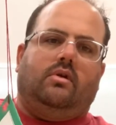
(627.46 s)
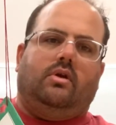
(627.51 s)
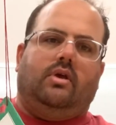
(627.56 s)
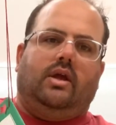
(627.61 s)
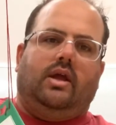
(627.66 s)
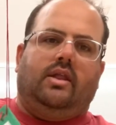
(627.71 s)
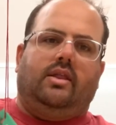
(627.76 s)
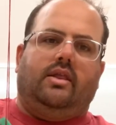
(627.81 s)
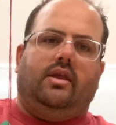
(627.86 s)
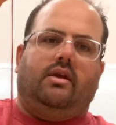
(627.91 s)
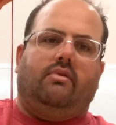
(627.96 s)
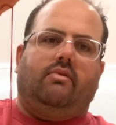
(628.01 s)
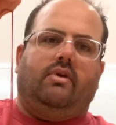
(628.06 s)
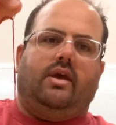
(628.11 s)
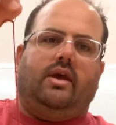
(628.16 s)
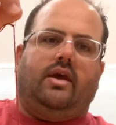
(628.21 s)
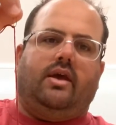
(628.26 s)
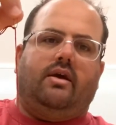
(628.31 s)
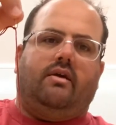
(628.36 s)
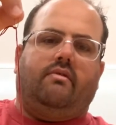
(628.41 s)
And there we
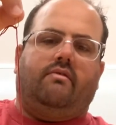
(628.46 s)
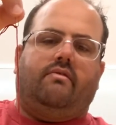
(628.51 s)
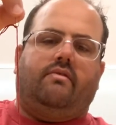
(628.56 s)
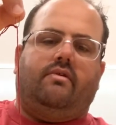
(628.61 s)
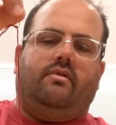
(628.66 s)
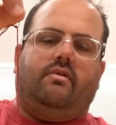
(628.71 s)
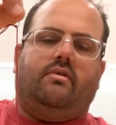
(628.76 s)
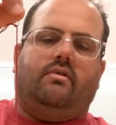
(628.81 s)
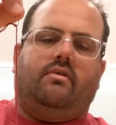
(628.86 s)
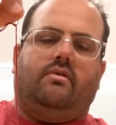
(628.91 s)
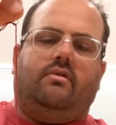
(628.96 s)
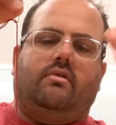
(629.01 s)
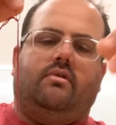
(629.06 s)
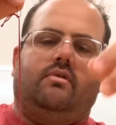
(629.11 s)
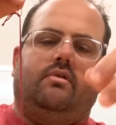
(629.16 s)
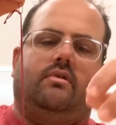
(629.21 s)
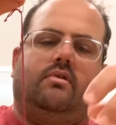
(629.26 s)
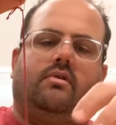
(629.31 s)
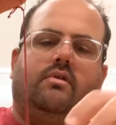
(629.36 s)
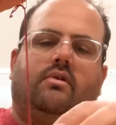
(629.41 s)
have
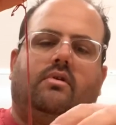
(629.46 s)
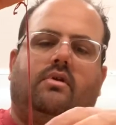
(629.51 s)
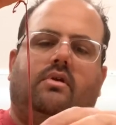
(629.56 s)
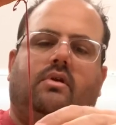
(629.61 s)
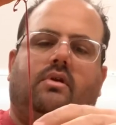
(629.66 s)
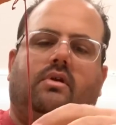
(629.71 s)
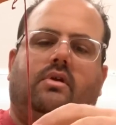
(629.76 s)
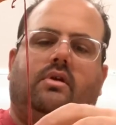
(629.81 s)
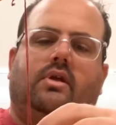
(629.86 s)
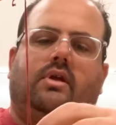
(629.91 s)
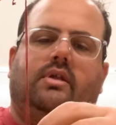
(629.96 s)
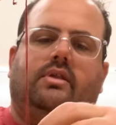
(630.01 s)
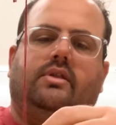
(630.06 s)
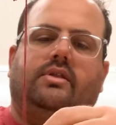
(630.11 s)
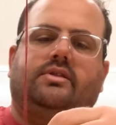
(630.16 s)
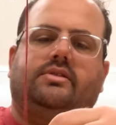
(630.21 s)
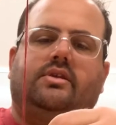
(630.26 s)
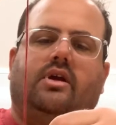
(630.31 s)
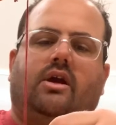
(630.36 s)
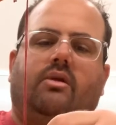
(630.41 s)
the
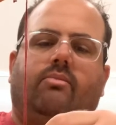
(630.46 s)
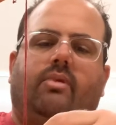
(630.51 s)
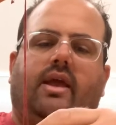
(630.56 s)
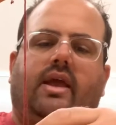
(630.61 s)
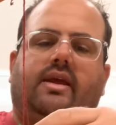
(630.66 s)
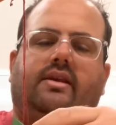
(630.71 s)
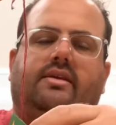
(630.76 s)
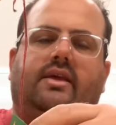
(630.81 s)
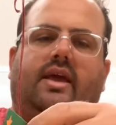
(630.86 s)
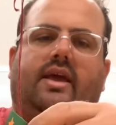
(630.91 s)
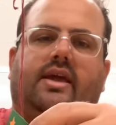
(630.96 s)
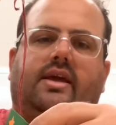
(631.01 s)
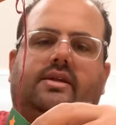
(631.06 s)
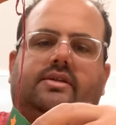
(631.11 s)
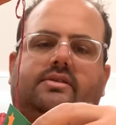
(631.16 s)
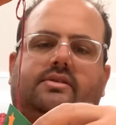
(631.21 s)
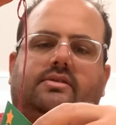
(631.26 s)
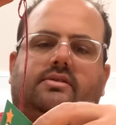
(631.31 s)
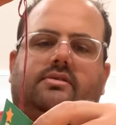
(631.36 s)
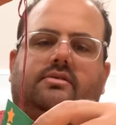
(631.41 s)
Star Bag
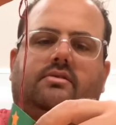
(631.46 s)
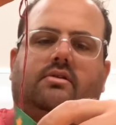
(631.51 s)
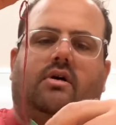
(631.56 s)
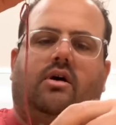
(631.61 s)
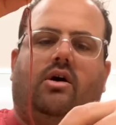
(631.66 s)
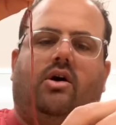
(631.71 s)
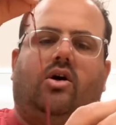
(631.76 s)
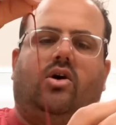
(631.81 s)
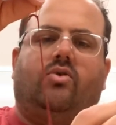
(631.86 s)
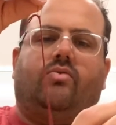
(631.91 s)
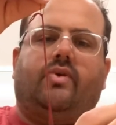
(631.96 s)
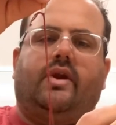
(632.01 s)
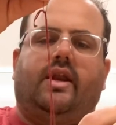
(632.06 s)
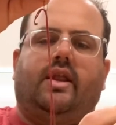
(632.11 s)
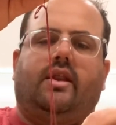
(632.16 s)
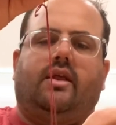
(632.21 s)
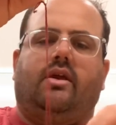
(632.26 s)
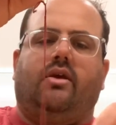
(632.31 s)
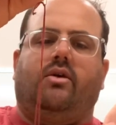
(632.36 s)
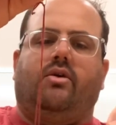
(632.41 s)
tags all ready
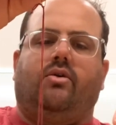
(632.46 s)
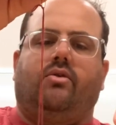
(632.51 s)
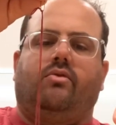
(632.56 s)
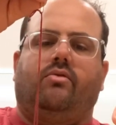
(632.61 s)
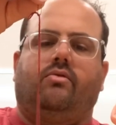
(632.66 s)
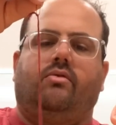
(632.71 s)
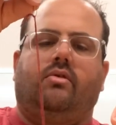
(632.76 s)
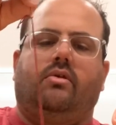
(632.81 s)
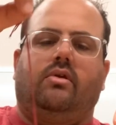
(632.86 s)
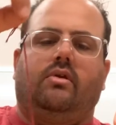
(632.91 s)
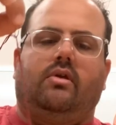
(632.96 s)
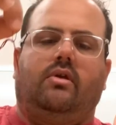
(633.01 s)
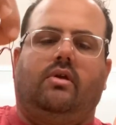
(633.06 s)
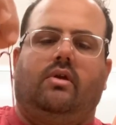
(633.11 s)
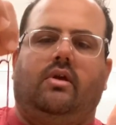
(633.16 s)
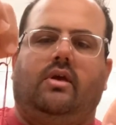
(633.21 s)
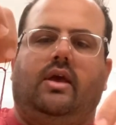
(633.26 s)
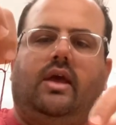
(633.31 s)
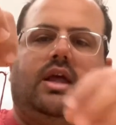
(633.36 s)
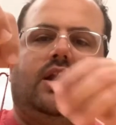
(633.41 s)
to go
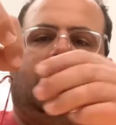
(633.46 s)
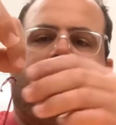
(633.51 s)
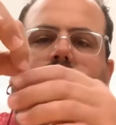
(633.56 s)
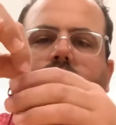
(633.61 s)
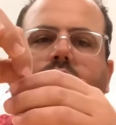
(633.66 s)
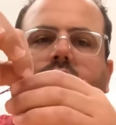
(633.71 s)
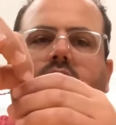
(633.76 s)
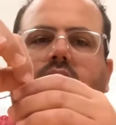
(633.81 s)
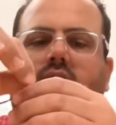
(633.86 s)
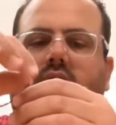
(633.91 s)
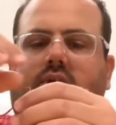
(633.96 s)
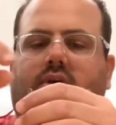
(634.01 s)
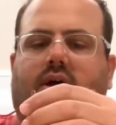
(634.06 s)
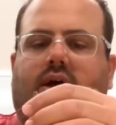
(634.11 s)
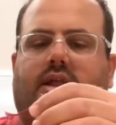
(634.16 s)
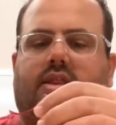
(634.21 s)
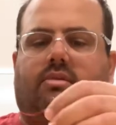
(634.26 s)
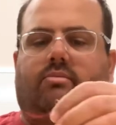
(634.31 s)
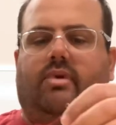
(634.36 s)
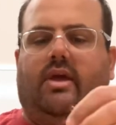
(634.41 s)
and to put
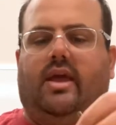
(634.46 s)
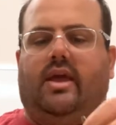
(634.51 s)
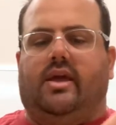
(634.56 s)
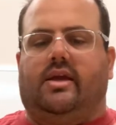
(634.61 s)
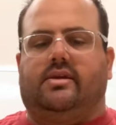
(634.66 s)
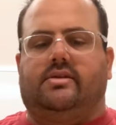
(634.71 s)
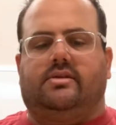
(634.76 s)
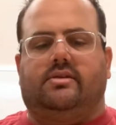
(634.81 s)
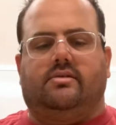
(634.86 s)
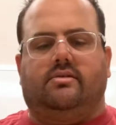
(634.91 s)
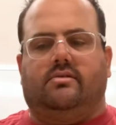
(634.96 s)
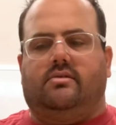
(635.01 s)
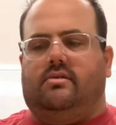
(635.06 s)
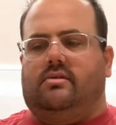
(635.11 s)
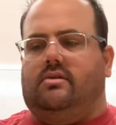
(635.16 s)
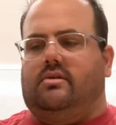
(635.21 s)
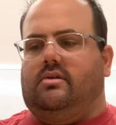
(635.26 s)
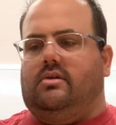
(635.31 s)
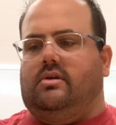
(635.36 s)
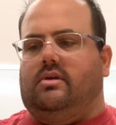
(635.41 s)
on the bags.
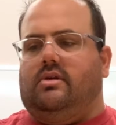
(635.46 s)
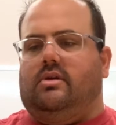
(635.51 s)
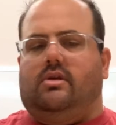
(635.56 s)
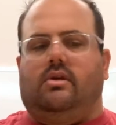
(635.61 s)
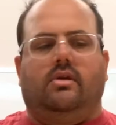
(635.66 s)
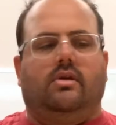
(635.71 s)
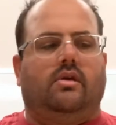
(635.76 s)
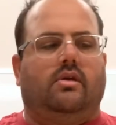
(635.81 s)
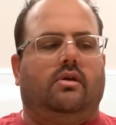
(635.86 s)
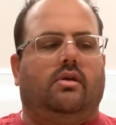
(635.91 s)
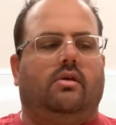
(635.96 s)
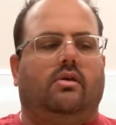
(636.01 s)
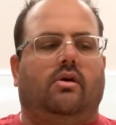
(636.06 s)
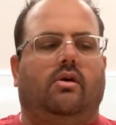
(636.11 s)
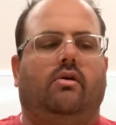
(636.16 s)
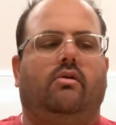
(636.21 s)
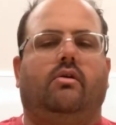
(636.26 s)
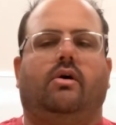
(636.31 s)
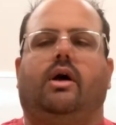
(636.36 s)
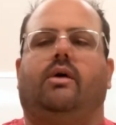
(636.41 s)

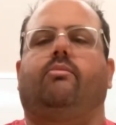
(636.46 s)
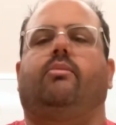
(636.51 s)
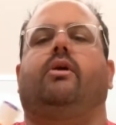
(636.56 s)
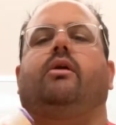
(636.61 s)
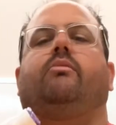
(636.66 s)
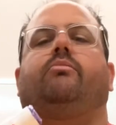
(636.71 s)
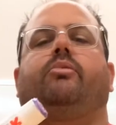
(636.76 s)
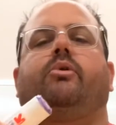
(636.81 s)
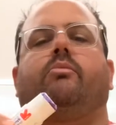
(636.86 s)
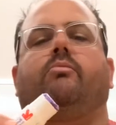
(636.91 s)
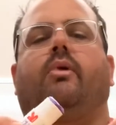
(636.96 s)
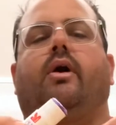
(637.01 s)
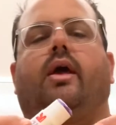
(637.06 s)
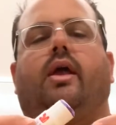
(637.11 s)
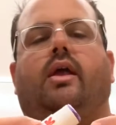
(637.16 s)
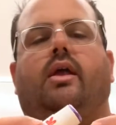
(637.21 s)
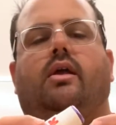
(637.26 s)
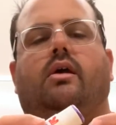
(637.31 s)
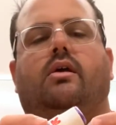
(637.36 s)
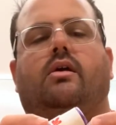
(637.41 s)
Well, I better put
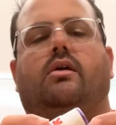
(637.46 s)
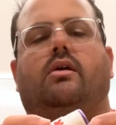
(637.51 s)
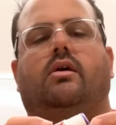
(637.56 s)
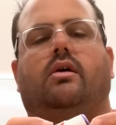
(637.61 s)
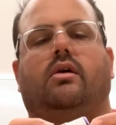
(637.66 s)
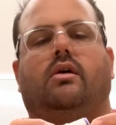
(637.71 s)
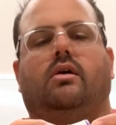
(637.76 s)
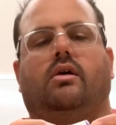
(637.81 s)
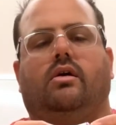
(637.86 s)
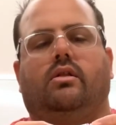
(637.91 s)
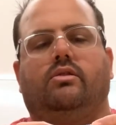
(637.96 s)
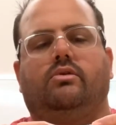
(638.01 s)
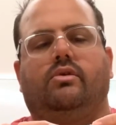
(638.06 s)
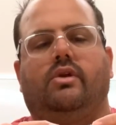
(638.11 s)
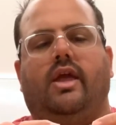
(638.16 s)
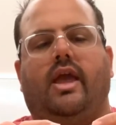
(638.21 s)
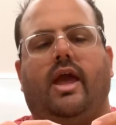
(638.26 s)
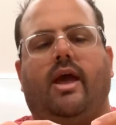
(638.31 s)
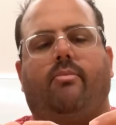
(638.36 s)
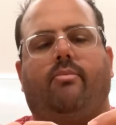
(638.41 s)
my glue
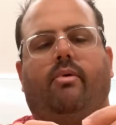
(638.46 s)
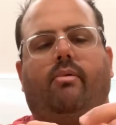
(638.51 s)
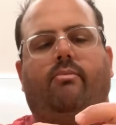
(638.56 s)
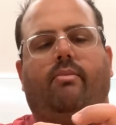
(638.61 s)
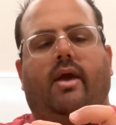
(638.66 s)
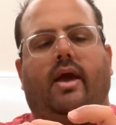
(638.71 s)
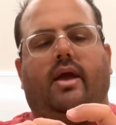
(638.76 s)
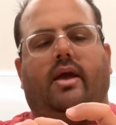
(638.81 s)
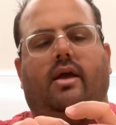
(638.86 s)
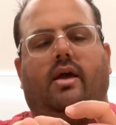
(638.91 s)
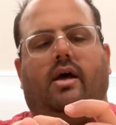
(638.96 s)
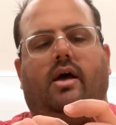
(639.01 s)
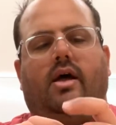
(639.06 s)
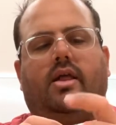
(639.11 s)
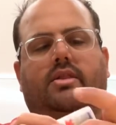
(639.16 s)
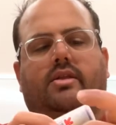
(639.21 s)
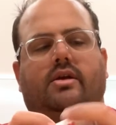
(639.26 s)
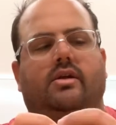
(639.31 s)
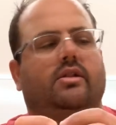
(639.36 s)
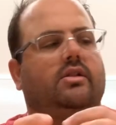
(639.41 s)
cap back on
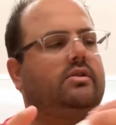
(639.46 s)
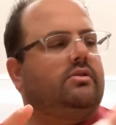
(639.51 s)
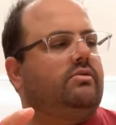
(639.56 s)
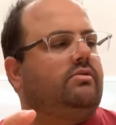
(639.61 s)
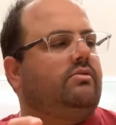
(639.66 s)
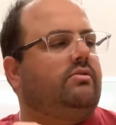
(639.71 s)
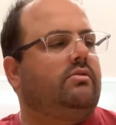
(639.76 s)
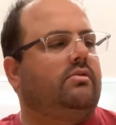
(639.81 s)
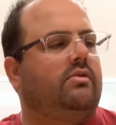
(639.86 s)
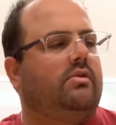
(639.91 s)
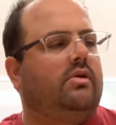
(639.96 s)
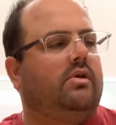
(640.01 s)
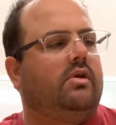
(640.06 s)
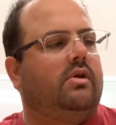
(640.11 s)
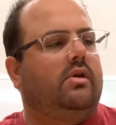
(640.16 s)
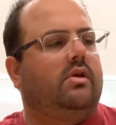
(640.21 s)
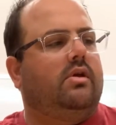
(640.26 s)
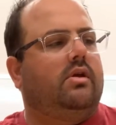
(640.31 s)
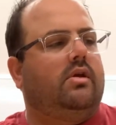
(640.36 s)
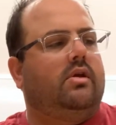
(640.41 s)
the glue
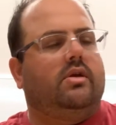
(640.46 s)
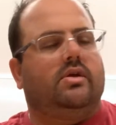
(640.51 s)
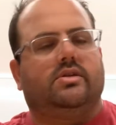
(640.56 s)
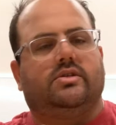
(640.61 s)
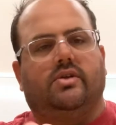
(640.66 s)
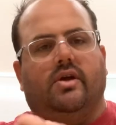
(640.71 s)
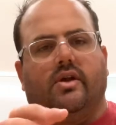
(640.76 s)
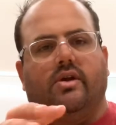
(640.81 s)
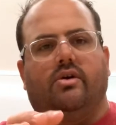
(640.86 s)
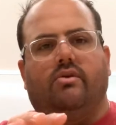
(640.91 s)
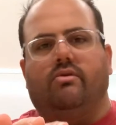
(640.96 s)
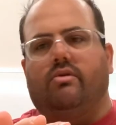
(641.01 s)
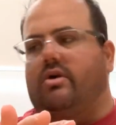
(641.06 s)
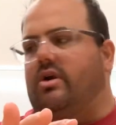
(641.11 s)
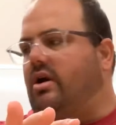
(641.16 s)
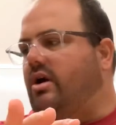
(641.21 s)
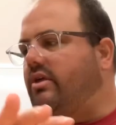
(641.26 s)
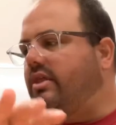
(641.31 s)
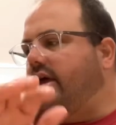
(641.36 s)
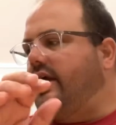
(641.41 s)
so I know where
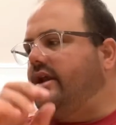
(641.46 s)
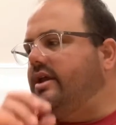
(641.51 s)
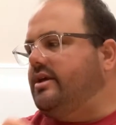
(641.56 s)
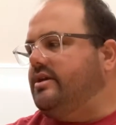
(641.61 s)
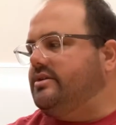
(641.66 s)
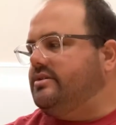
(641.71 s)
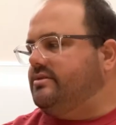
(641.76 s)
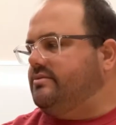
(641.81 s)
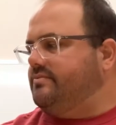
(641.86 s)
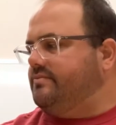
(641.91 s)
all that is.